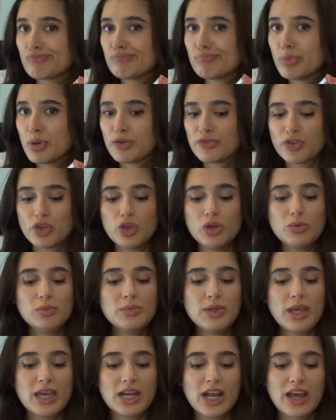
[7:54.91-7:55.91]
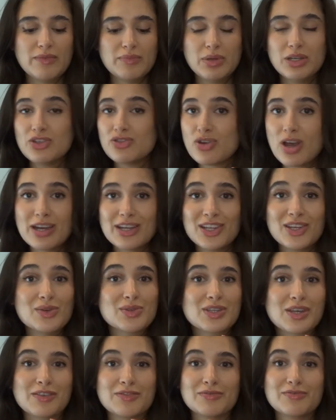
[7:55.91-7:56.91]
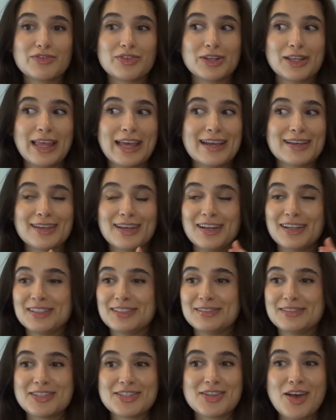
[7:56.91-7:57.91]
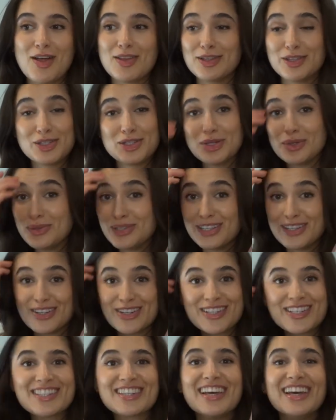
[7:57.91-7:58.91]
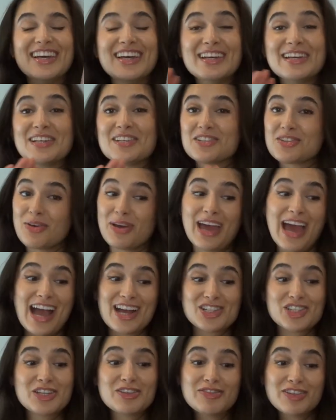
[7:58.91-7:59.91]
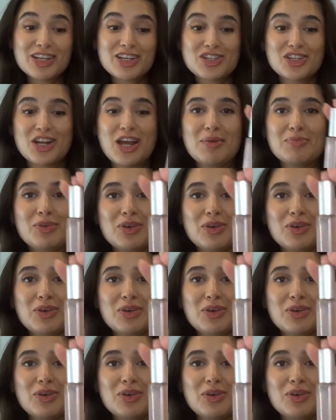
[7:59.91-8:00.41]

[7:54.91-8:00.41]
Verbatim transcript: perfume, and I've been trying to use it for like a solid two years. So I actually finished it up.